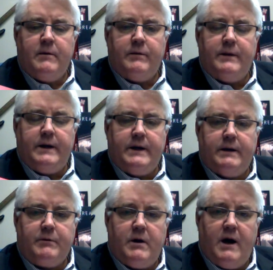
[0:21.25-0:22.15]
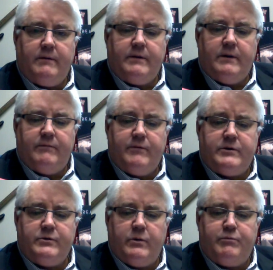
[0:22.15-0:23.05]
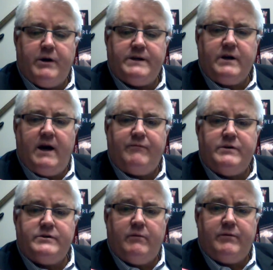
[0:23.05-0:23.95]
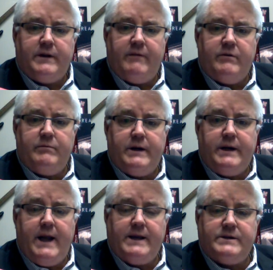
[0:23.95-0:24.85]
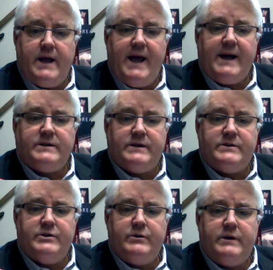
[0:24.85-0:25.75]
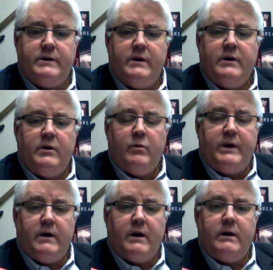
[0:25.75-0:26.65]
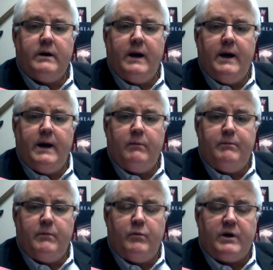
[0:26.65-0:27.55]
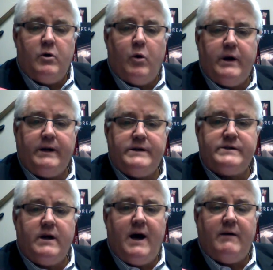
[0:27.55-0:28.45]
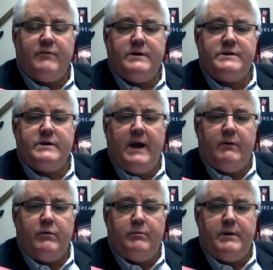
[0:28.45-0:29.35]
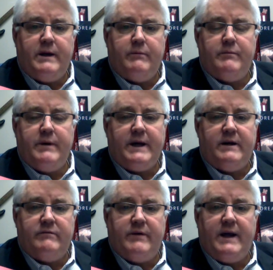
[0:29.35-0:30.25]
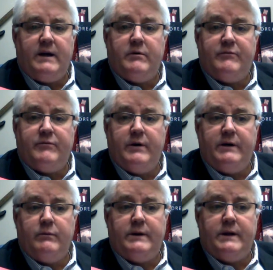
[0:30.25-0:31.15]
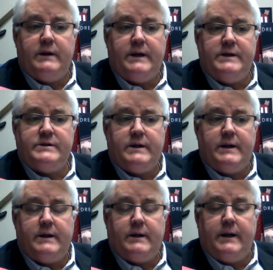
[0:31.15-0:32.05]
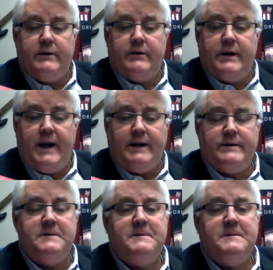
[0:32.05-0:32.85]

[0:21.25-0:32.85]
The virtual press conference, hopefully everybody has access to it. We are recording this conference and we'll be able to make it available for anyone that needs it at a later date.